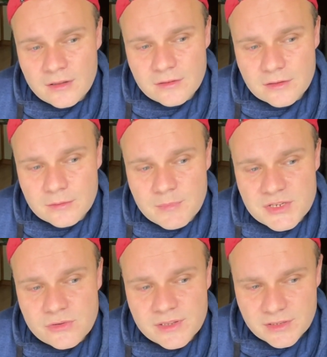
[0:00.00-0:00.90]
The
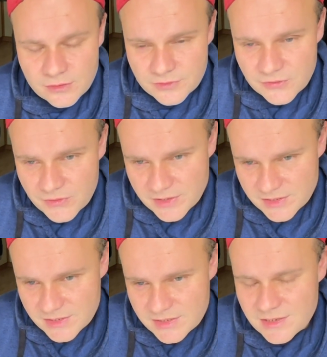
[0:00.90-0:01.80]
majority of
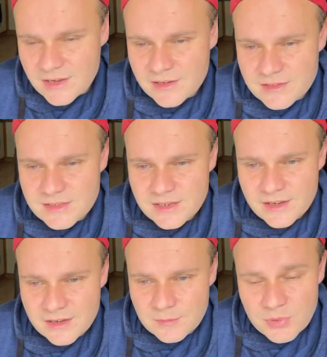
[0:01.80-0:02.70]
differences is
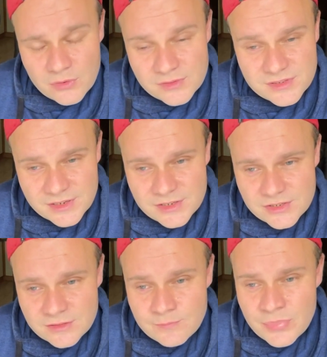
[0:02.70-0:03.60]
in
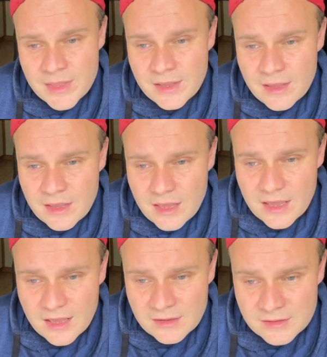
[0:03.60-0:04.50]
pronunciation,
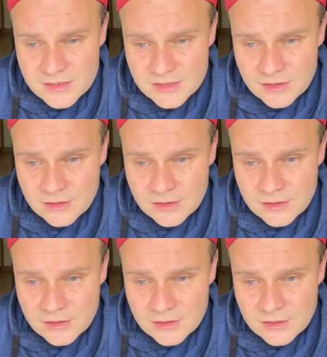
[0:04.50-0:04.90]
and